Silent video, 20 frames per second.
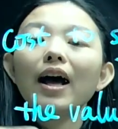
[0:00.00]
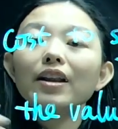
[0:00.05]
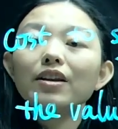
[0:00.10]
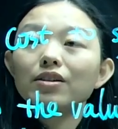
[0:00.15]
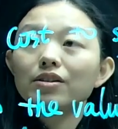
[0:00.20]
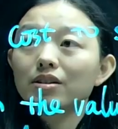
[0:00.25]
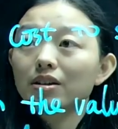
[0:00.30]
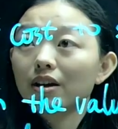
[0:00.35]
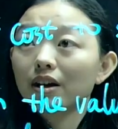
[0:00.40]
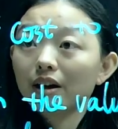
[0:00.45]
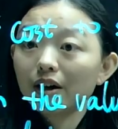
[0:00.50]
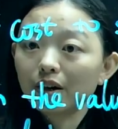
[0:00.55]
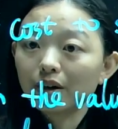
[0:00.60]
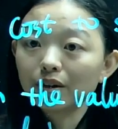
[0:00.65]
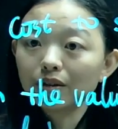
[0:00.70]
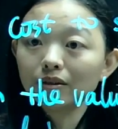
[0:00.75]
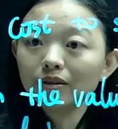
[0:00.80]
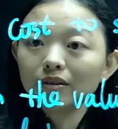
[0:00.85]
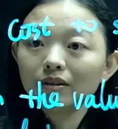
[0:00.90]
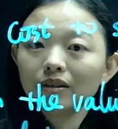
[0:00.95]

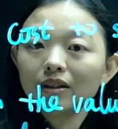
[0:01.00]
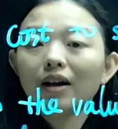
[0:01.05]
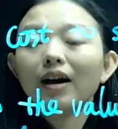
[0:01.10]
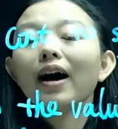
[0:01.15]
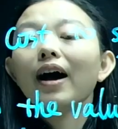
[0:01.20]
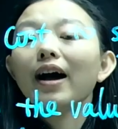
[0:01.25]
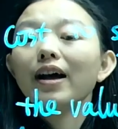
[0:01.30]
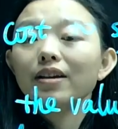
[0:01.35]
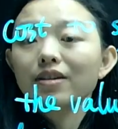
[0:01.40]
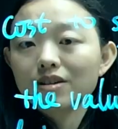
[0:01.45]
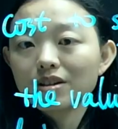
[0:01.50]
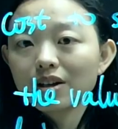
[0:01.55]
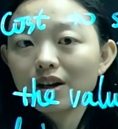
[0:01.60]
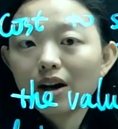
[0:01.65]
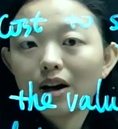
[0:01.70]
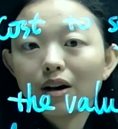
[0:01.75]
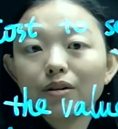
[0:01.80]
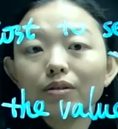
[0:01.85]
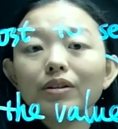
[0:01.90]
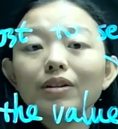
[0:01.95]
Until
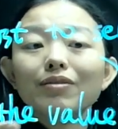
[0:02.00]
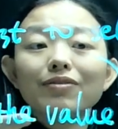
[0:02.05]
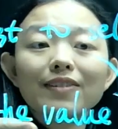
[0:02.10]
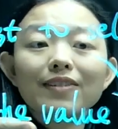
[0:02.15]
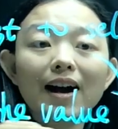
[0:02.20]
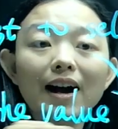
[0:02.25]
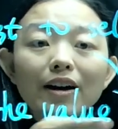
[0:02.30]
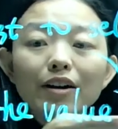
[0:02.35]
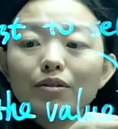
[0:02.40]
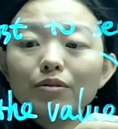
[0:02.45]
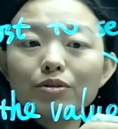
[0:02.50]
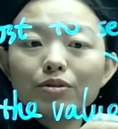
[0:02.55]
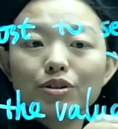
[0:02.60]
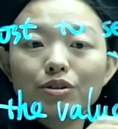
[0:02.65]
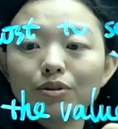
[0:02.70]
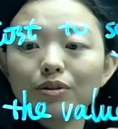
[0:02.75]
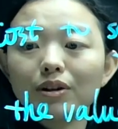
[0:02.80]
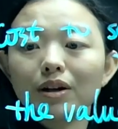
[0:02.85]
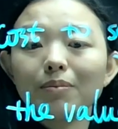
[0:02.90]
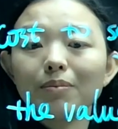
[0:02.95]
the value
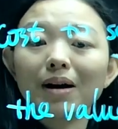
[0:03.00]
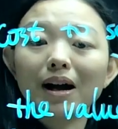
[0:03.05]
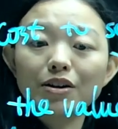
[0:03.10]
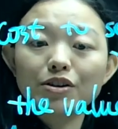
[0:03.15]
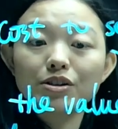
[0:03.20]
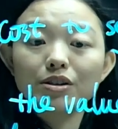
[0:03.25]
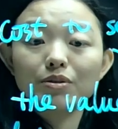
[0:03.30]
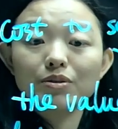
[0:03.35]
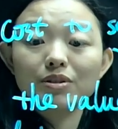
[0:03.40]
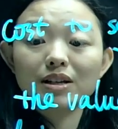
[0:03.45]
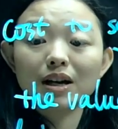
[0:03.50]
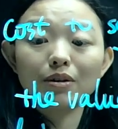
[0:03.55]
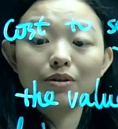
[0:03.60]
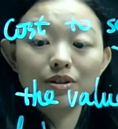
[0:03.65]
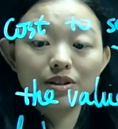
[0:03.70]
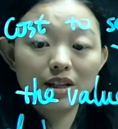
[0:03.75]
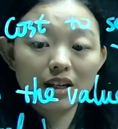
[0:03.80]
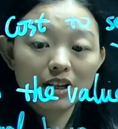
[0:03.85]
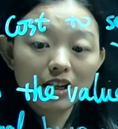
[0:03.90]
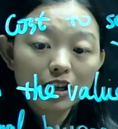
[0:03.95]
to the marginal
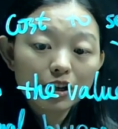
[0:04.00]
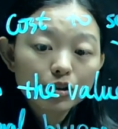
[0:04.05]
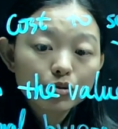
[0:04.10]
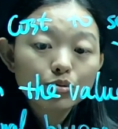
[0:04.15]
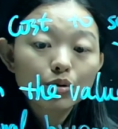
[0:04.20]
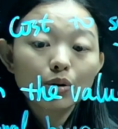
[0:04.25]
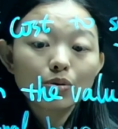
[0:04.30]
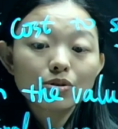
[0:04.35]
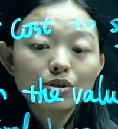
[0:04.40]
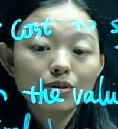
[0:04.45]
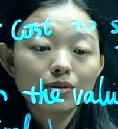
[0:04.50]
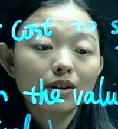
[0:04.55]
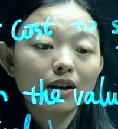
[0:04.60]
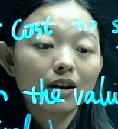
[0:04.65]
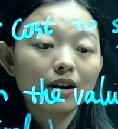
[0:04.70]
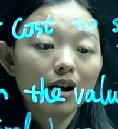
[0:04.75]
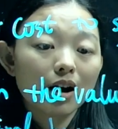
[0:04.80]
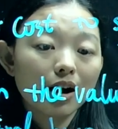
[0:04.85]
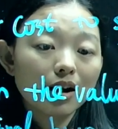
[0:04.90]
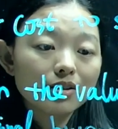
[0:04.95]
sellers equal to the
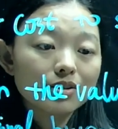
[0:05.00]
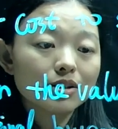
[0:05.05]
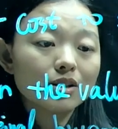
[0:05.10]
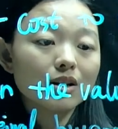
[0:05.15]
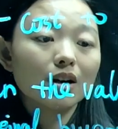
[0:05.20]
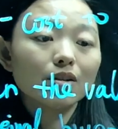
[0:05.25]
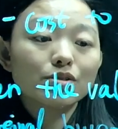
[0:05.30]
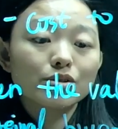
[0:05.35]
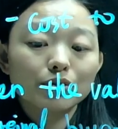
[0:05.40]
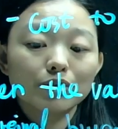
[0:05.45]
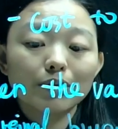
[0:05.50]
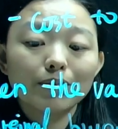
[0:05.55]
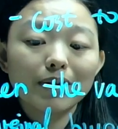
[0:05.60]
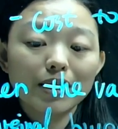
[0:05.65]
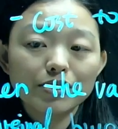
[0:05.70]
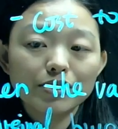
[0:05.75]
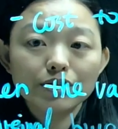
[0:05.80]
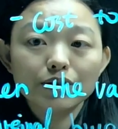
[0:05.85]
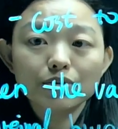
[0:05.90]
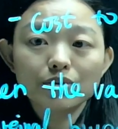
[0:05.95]
cost to the
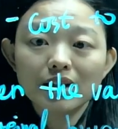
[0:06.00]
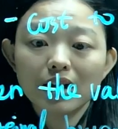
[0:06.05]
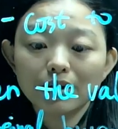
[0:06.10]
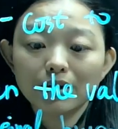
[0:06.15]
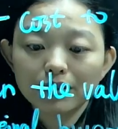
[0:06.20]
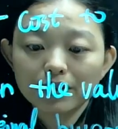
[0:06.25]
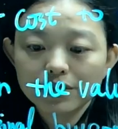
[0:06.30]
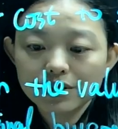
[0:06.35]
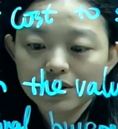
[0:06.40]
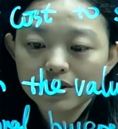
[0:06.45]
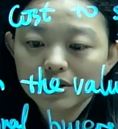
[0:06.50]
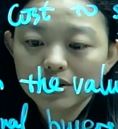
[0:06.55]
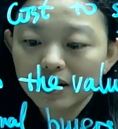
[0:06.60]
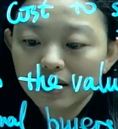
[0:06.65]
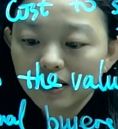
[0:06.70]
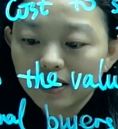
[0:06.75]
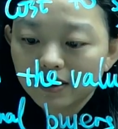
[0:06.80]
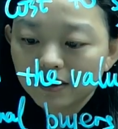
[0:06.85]
marginal sellers,